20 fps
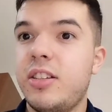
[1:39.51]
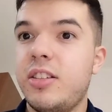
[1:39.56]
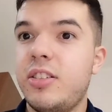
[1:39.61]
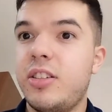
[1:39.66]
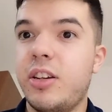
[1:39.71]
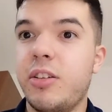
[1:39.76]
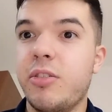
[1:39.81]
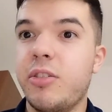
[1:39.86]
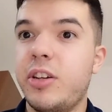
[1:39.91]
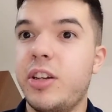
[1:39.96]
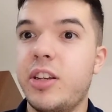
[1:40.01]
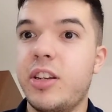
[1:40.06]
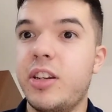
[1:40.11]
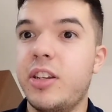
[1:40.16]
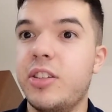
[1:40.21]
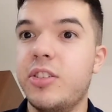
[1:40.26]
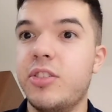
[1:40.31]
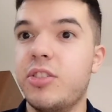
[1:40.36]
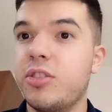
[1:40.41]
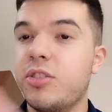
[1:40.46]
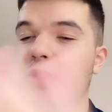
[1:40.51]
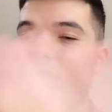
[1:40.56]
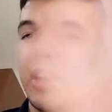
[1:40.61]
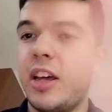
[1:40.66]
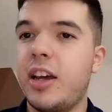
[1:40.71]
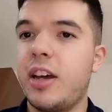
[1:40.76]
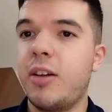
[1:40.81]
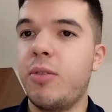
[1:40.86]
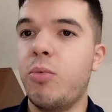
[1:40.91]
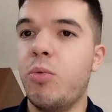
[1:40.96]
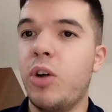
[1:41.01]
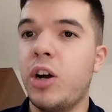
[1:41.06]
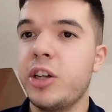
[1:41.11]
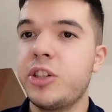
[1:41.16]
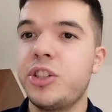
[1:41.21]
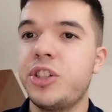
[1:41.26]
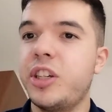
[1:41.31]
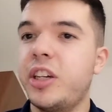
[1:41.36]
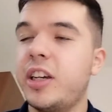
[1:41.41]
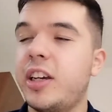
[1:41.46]
Tyrion is just there
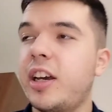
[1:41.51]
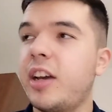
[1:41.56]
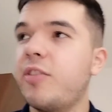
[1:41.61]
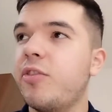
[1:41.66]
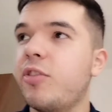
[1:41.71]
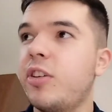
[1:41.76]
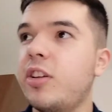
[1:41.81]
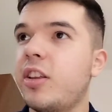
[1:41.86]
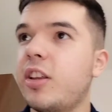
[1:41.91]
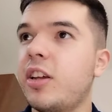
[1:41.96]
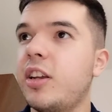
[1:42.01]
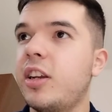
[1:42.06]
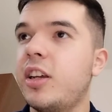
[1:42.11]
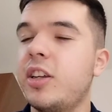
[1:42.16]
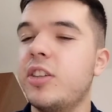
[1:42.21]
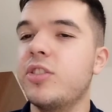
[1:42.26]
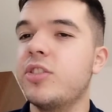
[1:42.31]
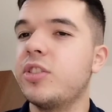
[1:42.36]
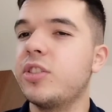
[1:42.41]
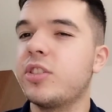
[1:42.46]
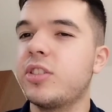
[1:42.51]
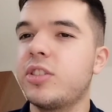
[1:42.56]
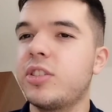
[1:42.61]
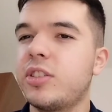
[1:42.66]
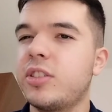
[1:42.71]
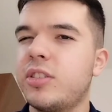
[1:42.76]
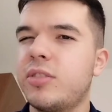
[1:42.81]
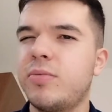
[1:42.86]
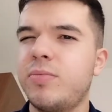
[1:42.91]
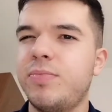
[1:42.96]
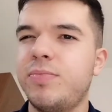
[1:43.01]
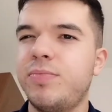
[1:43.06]
watching everything. He's just